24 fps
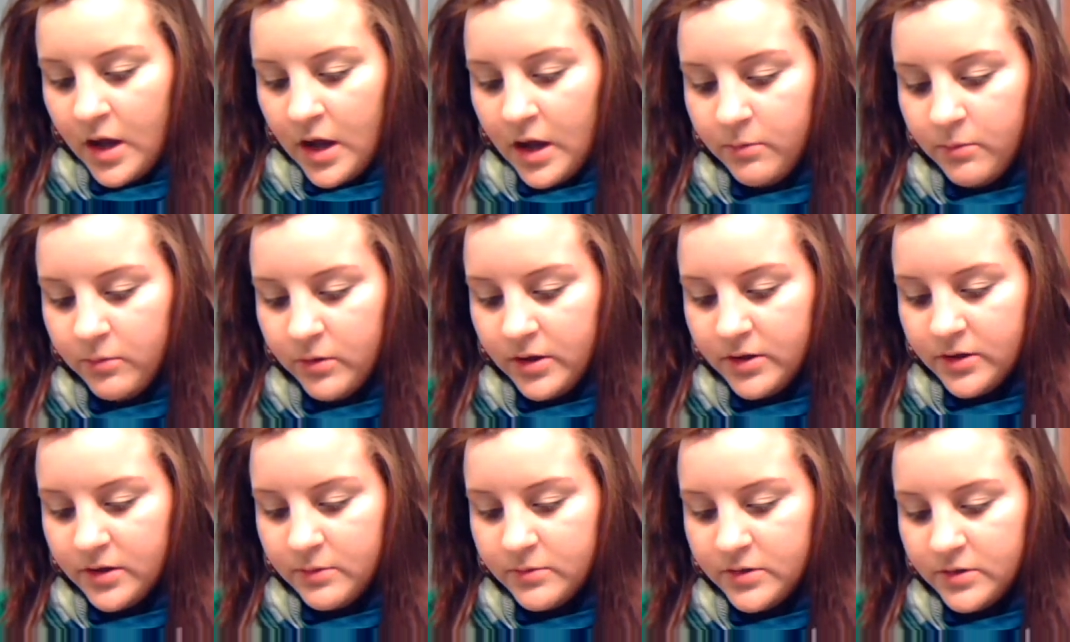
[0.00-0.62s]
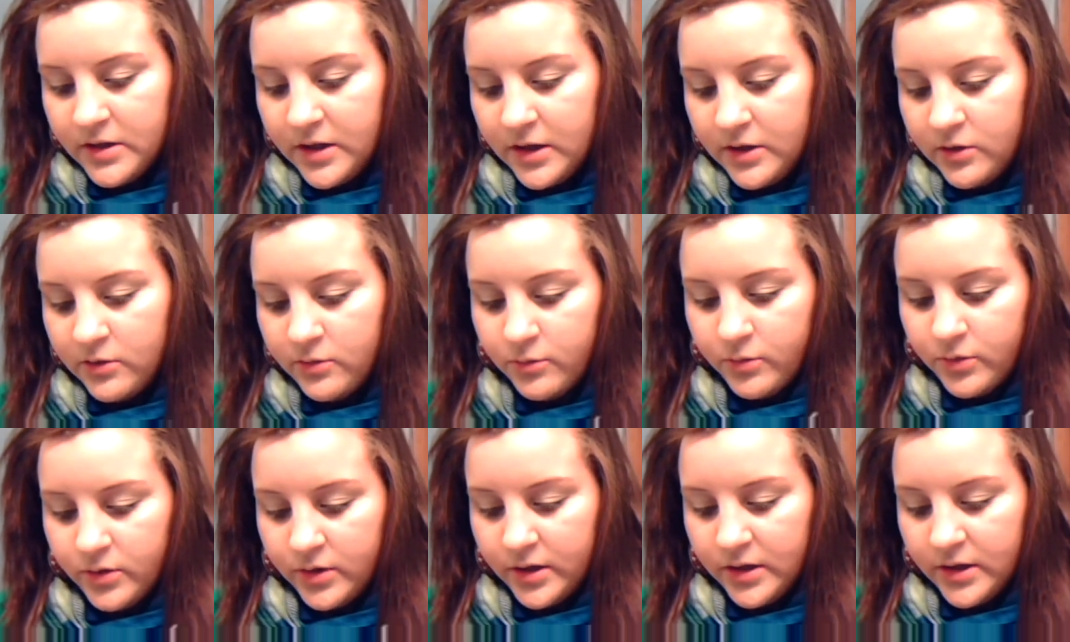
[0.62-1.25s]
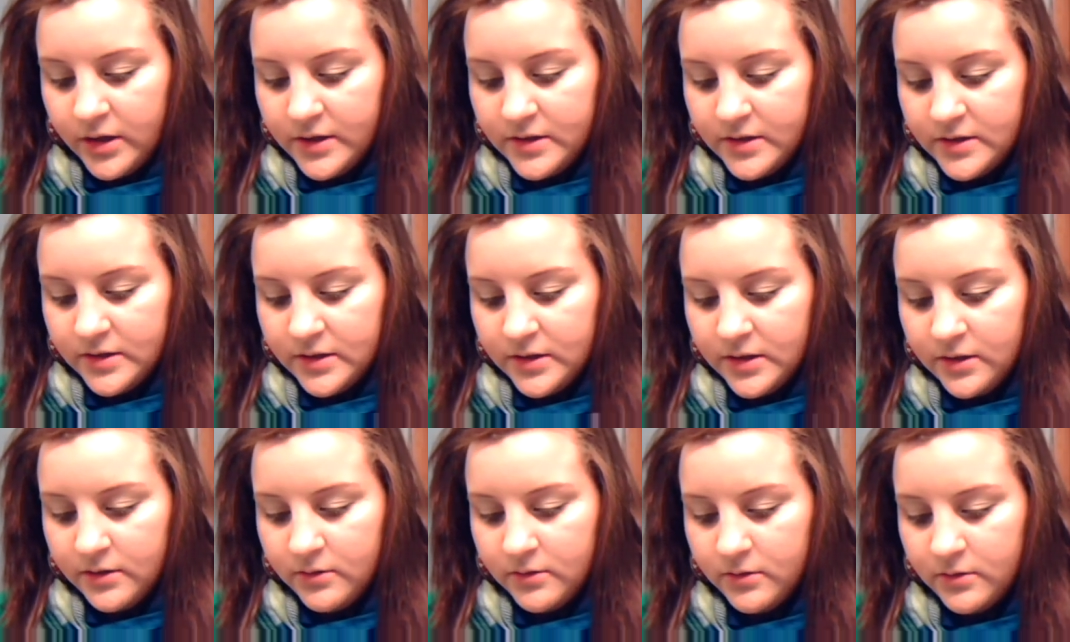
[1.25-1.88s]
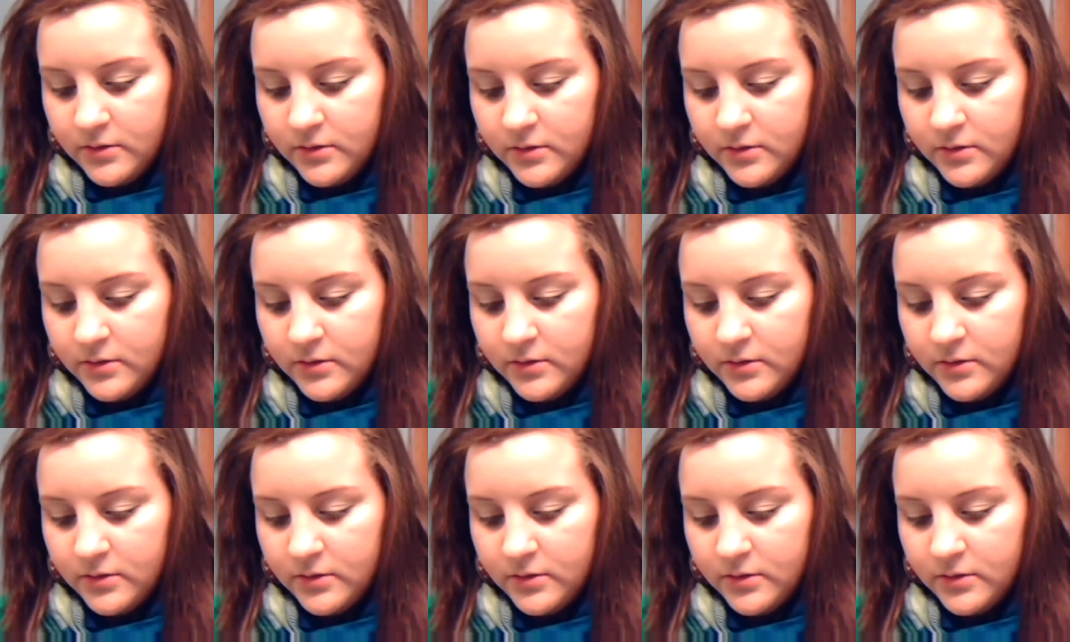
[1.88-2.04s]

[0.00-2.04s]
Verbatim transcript: I blend them together really nicely